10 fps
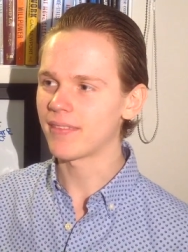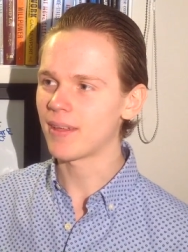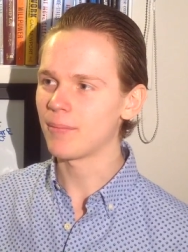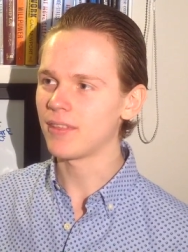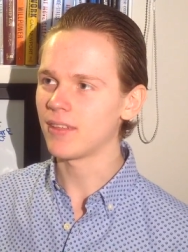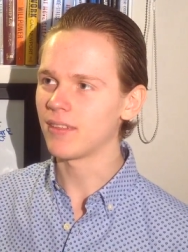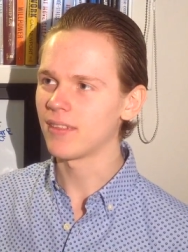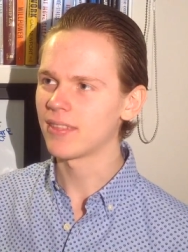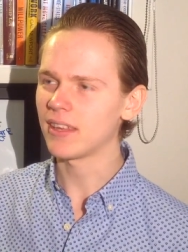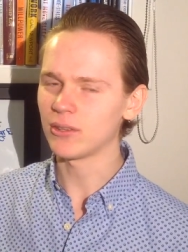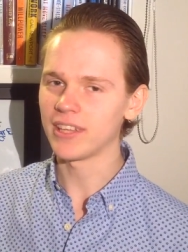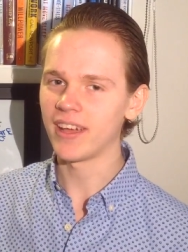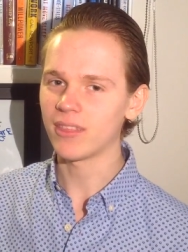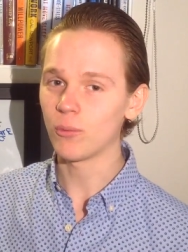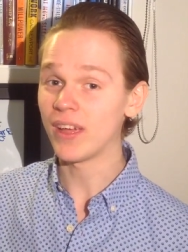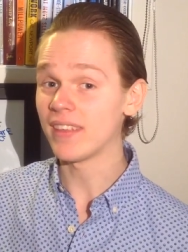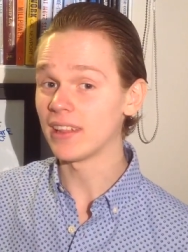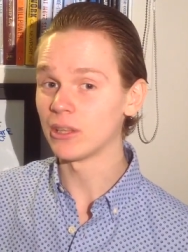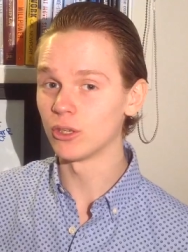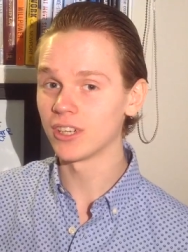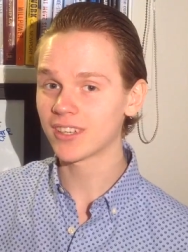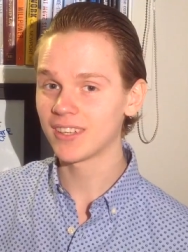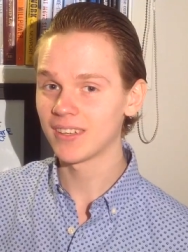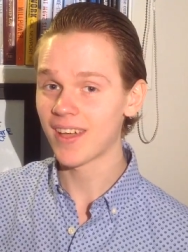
something that you like, the way they look,